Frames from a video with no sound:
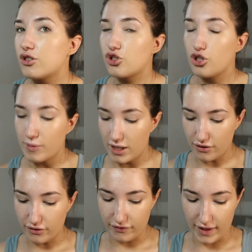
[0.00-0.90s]
too many
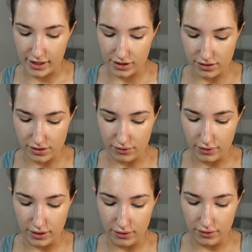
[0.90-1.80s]
reflections
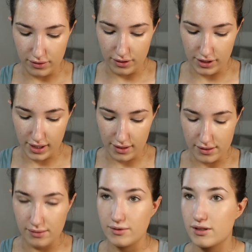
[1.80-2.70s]
going on and you can't
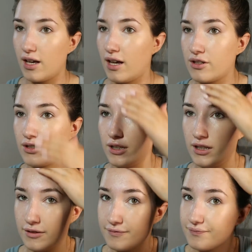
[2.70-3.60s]
see what's
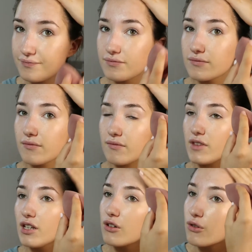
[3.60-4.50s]
actually
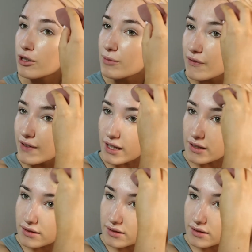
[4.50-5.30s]
going on my face.